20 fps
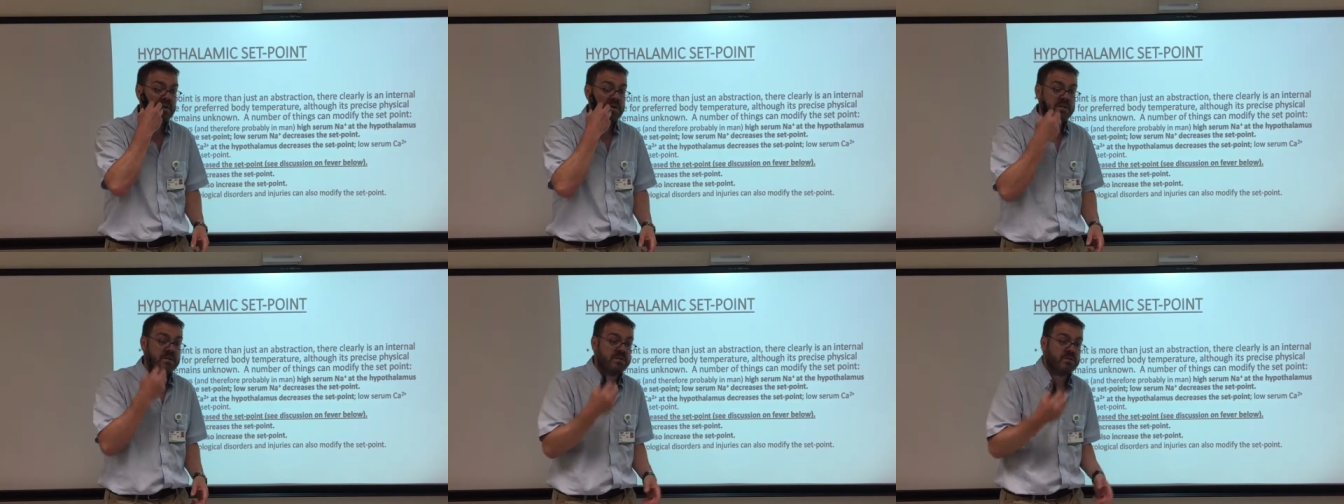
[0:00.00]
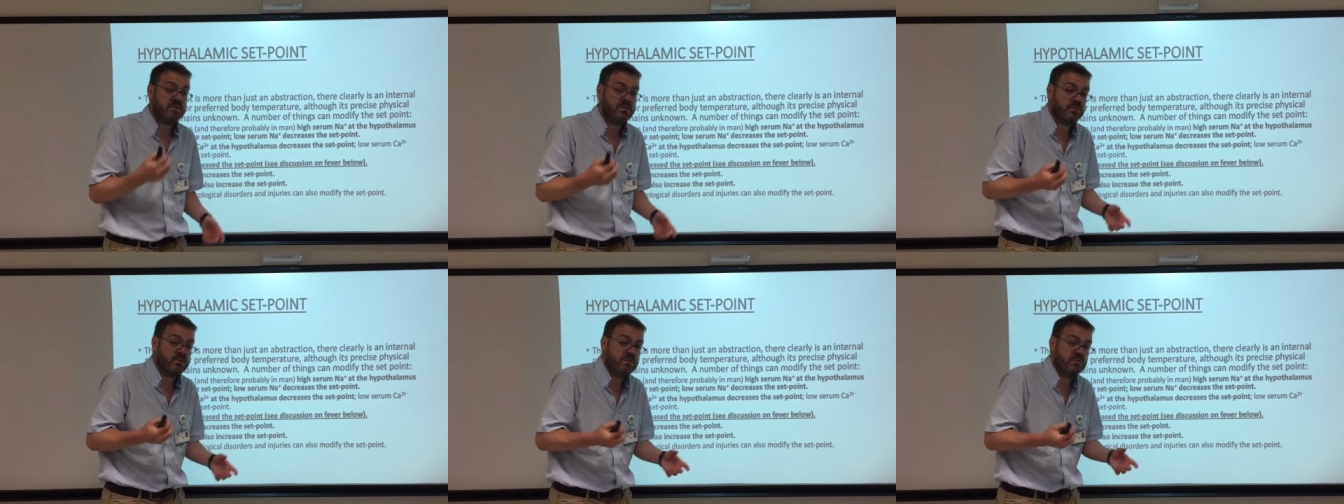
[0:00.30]

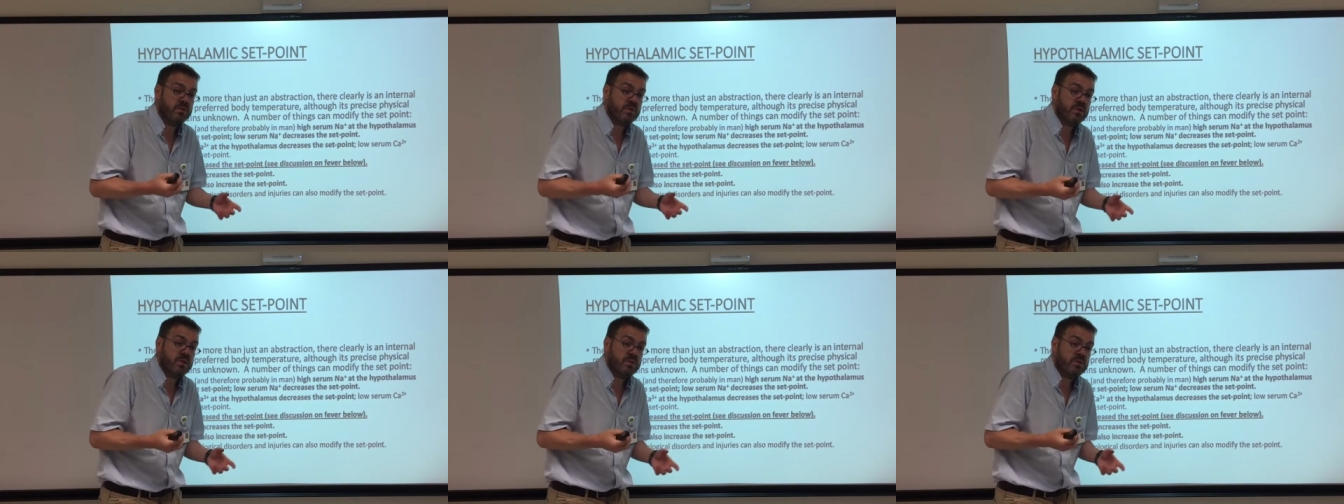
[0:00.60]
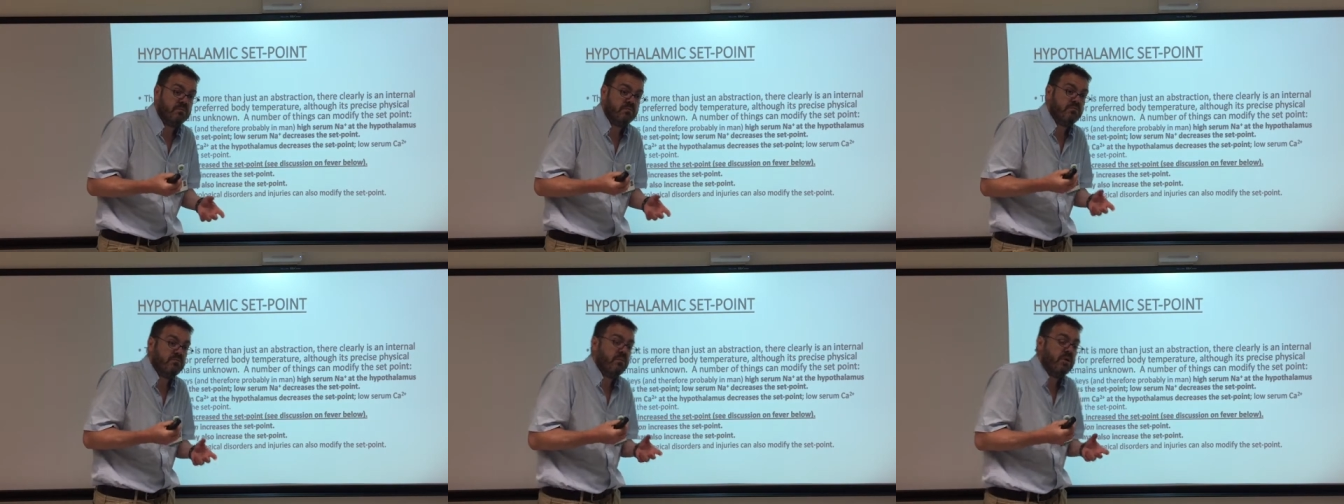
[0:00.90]
So
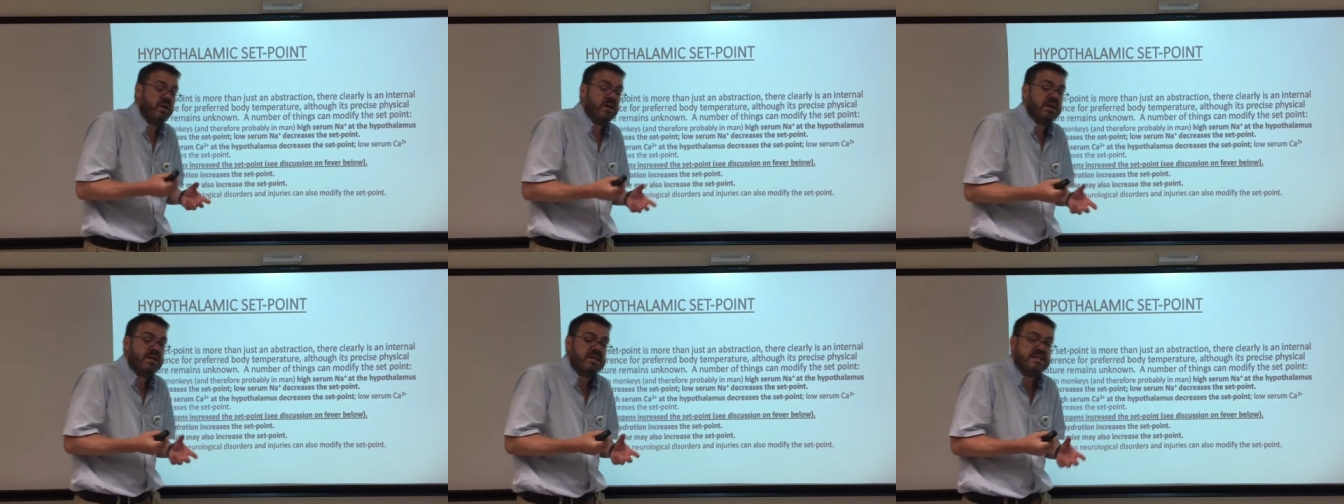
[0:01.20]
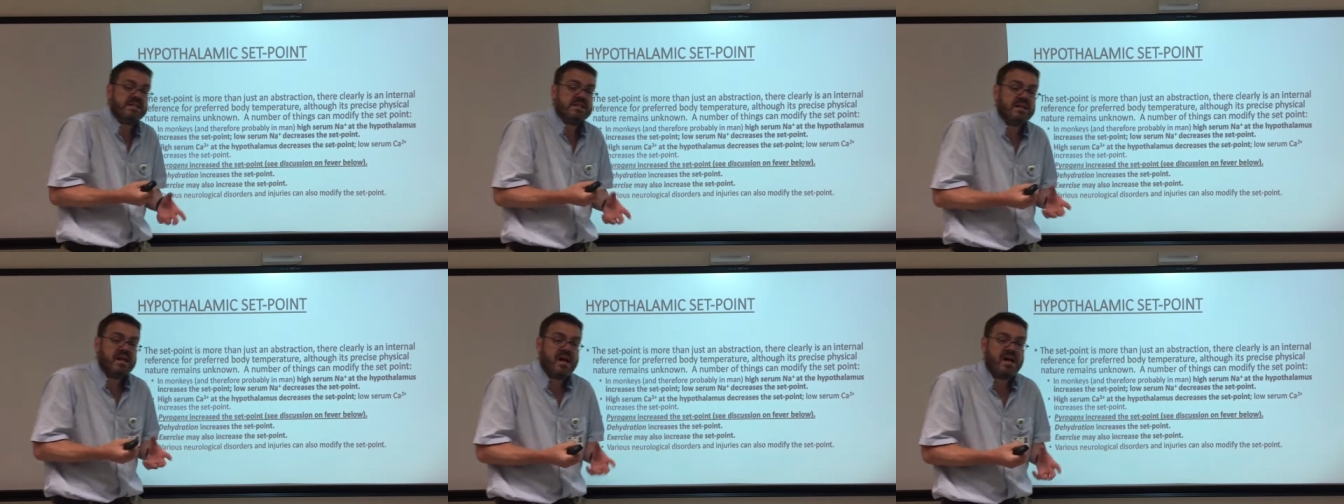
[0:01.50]
the
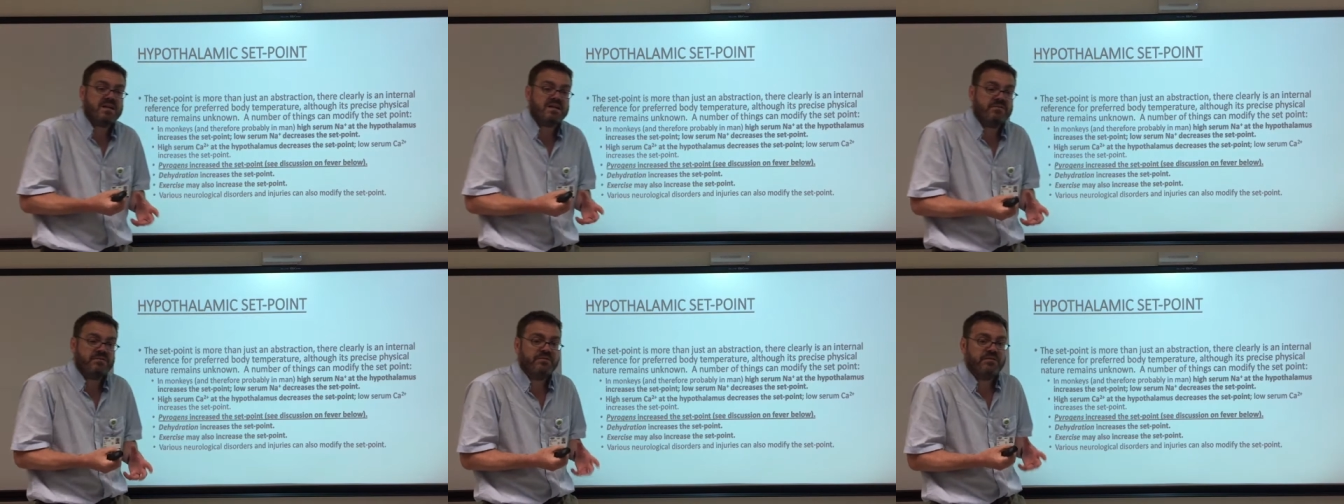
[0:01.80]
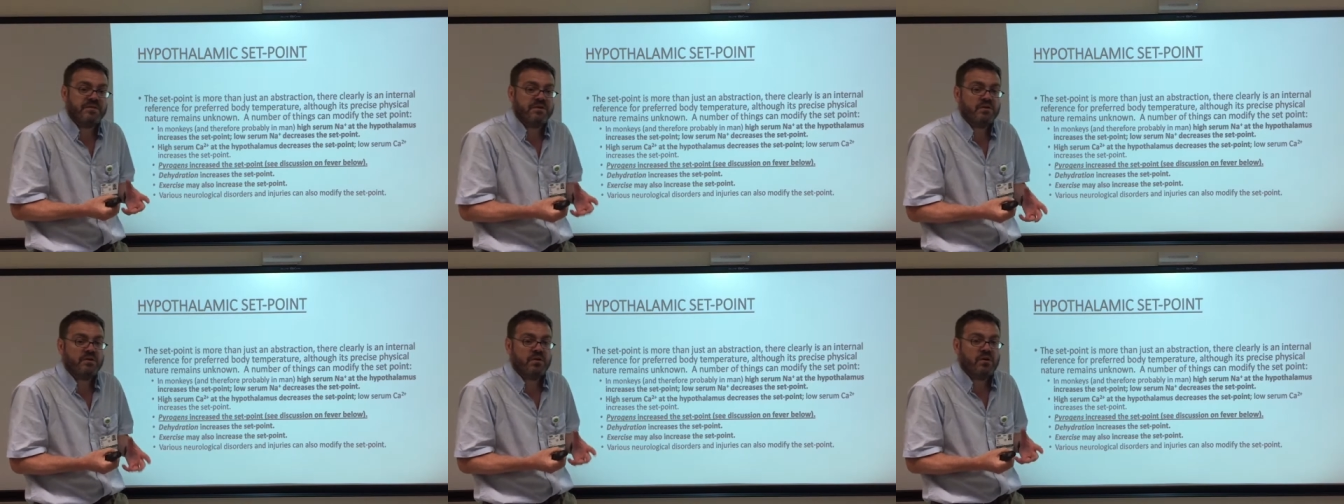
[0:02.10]
bunkies start to
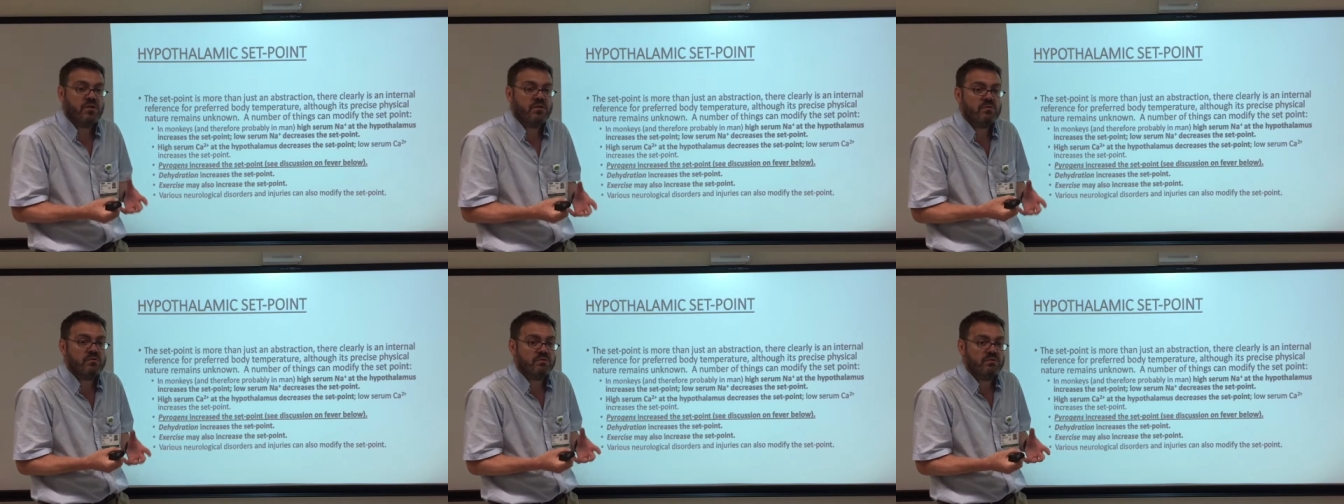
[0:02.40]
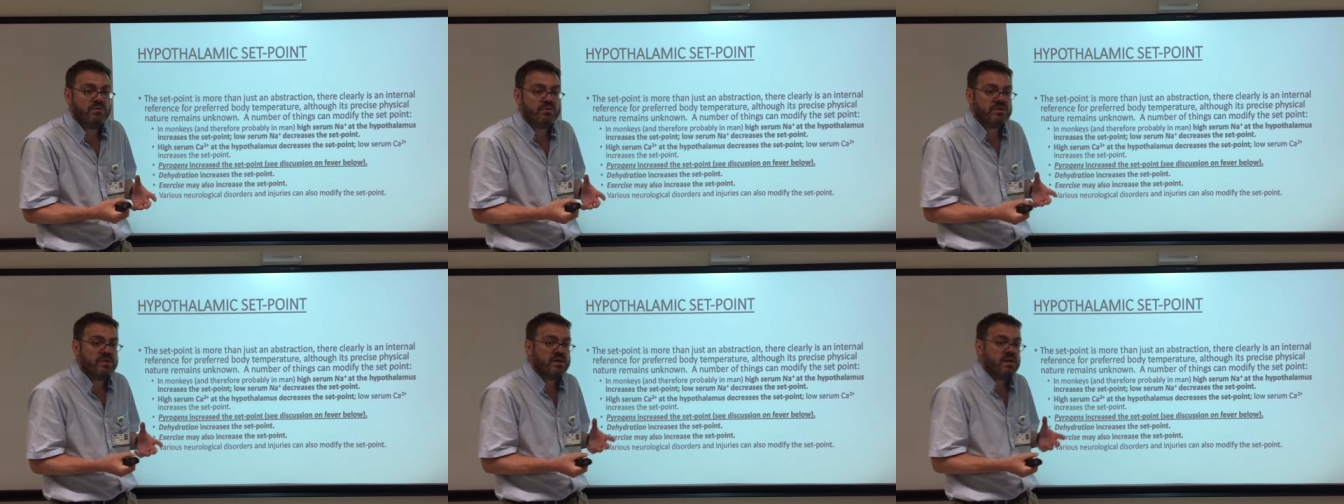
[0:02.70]
feel
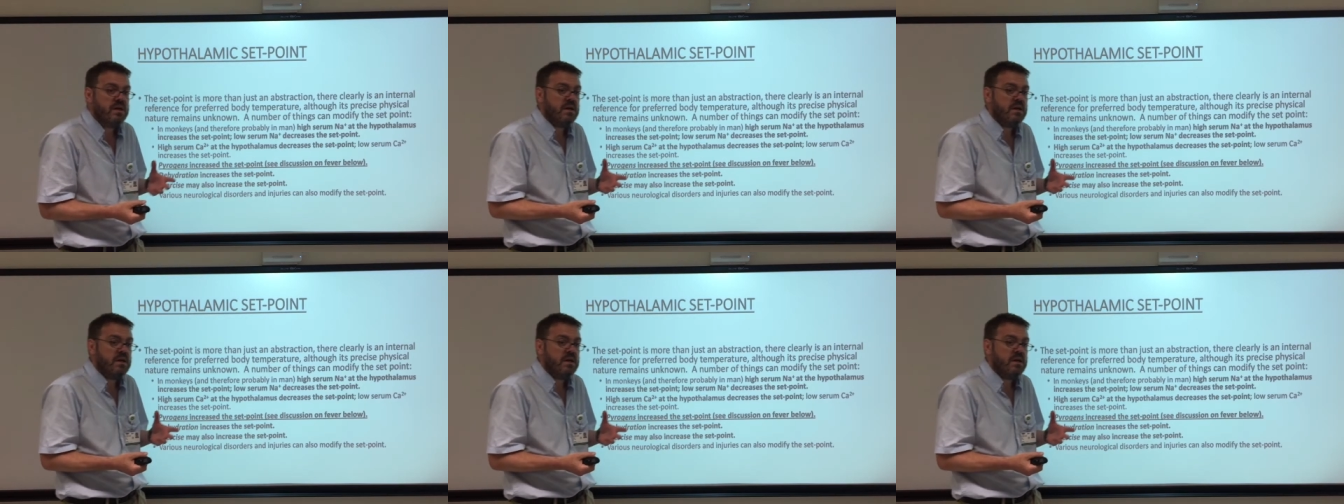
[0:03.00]
cold